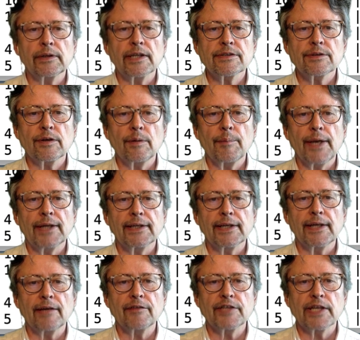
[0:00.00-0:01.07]
That's a command that
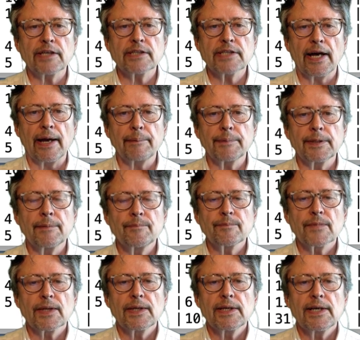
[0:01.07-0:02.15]
I've just typed,
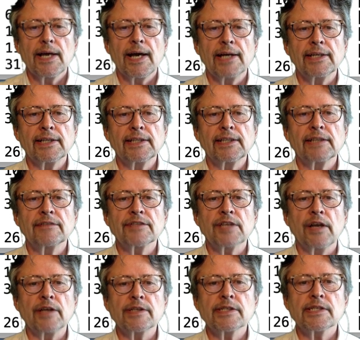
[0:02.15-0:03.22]
and it gives
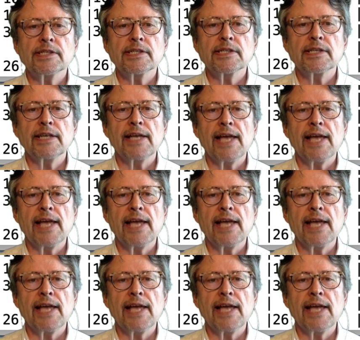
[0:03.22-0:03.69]
us